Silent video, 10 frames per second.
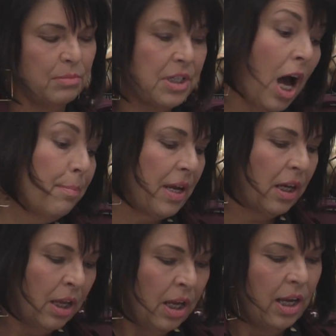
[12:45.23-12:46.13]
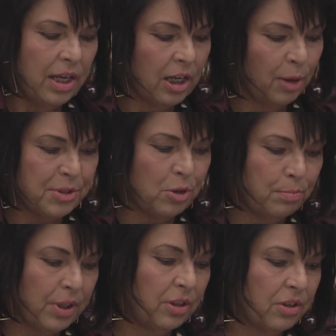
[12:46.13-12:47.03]
topic, it helps you
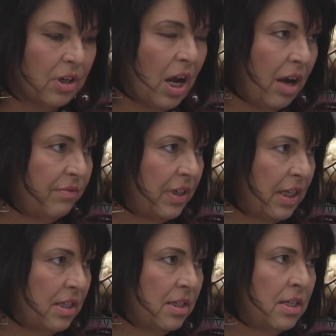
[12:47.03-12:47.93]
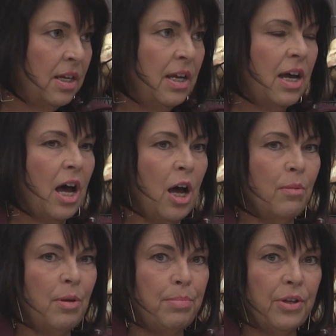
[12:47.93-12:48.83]
build your confidence,
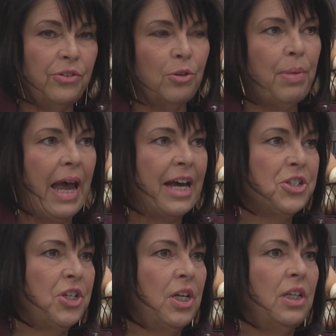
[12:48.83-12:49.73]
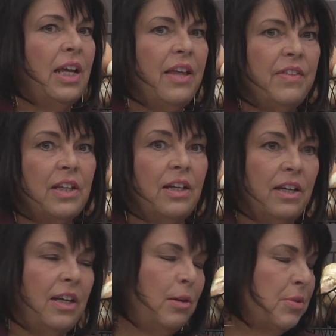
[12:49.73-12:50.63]
it builds your passion, and then
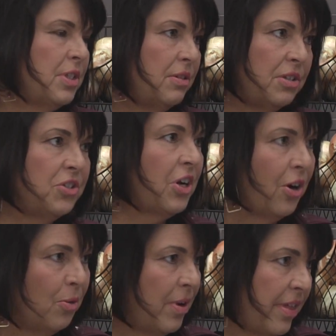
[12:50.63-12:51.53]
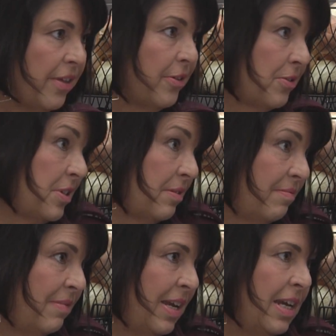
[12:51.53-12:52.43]
it enables you to share it with others.
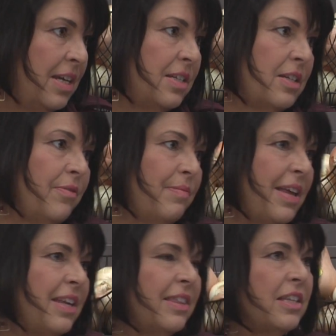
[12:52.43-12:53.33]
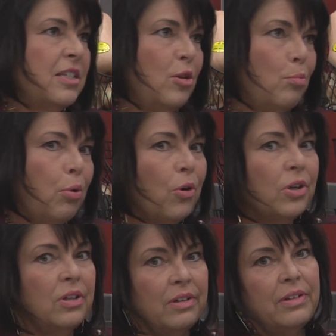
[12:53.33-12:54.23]
So I think that's an
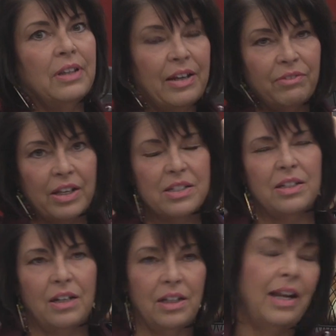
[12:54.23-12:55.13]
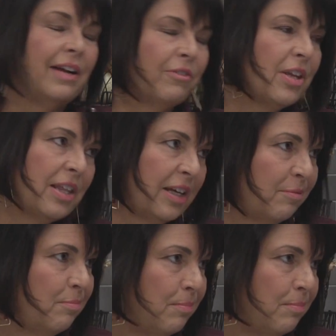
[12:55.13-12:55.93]
important life lesson on everything.